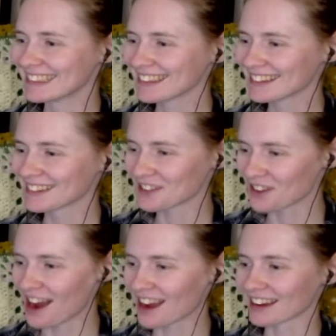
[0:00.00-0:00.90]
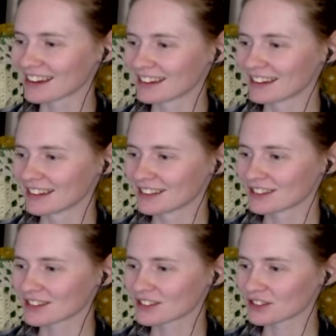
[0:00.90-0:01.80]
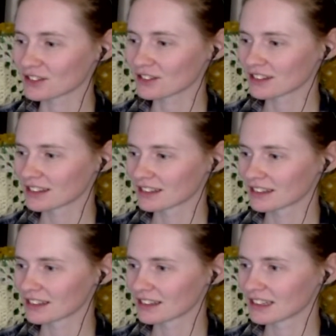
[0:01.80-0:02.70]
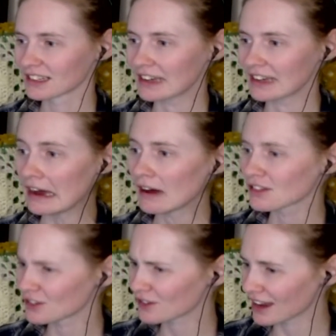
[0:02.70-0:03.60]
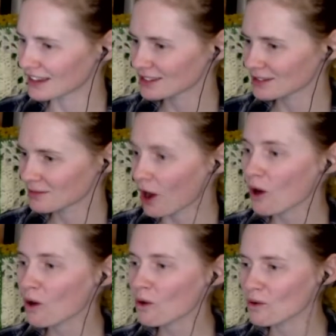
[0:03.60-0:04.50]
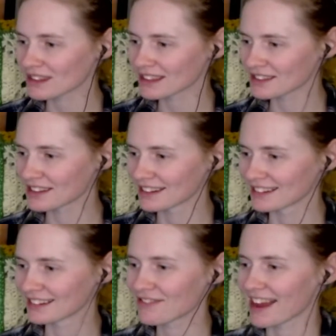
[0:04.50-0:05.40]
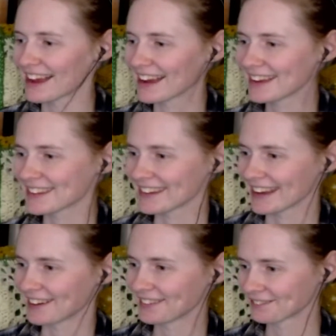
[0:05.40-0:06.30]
Uraraka. Tsu. Oh, it's a new costume? Oh, it's the okay, I see now.